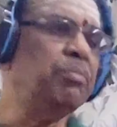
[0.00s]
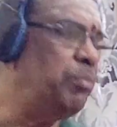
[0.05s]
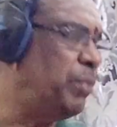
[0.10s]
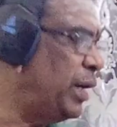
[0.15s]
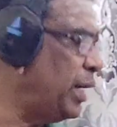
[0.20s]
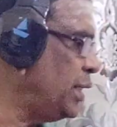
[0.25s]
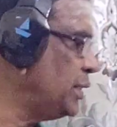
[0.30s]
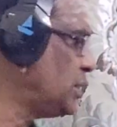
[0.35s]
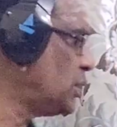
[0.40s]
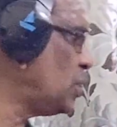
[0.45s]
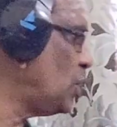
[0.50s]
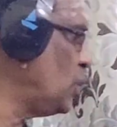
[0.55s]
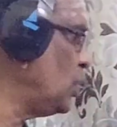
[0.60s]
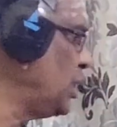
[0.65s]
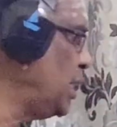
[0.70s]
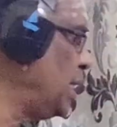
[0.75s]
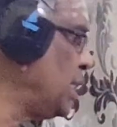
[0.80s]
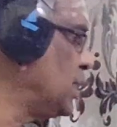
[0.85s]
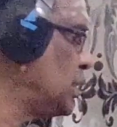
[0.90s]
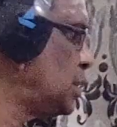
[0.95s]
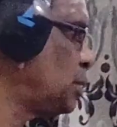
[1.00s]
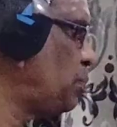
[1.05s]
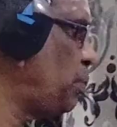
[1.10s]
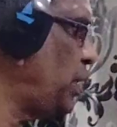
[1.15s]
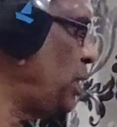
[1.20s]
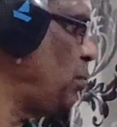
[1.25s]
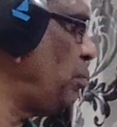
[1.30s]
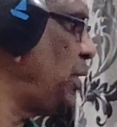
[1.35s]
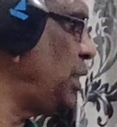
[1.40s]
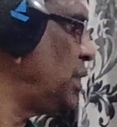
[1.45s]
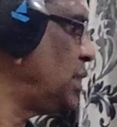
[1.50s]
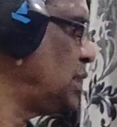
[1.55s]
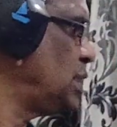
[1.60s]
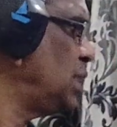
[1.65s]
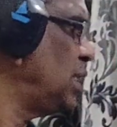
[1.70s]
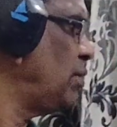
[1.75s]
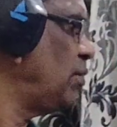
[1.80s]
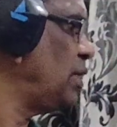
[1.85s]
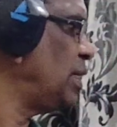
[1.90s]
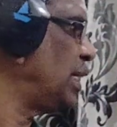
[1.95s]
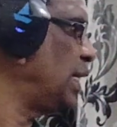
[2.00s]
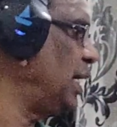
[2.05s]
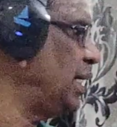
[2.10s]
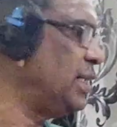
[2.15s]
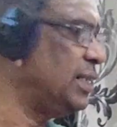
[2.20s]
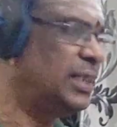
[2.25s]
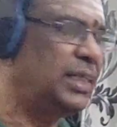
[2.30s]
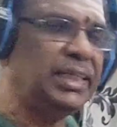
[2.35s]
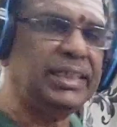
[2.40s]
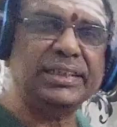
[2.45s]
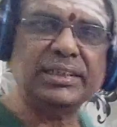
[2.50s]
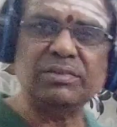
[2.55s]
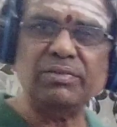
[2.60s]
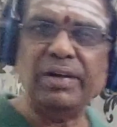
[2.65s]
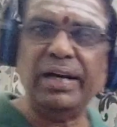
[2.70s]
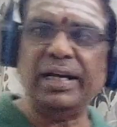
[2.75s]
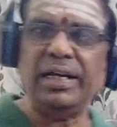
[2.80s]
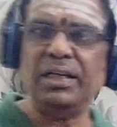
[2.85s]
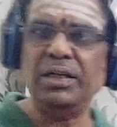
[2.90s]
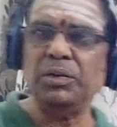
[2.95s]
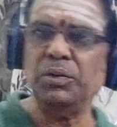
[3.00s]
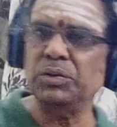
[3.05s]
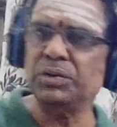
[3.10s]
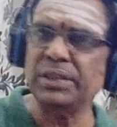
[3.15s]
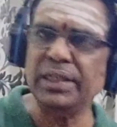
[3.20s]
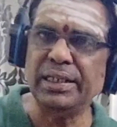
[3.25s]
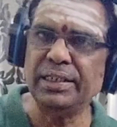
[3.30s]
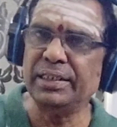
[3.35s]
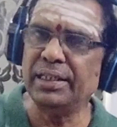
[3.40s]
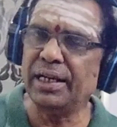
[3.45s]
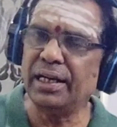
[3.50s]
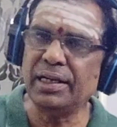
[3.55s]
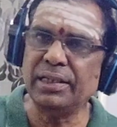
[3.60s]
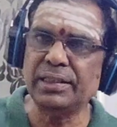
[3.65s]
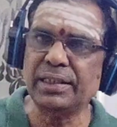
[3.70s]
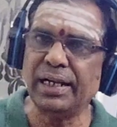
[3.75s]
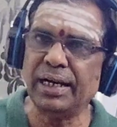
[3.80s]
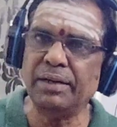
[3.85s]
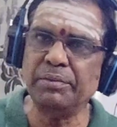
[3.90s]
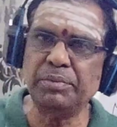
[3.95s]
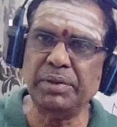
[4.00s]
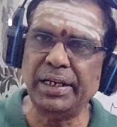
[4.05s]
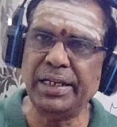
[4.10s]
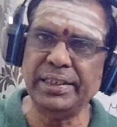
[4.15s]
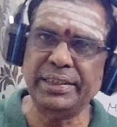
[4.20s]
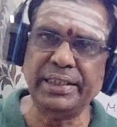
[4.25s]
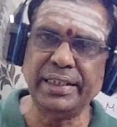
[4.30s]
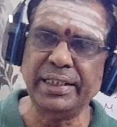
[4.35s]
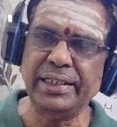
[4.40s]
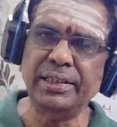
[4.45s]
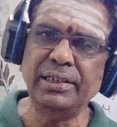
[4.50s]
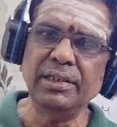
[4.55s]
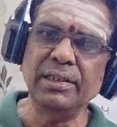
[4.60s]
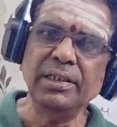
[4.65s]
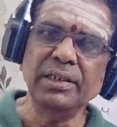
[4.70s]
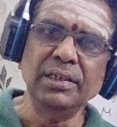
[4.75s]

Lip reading: Based on the experiments, they will get these values and they are tabulated.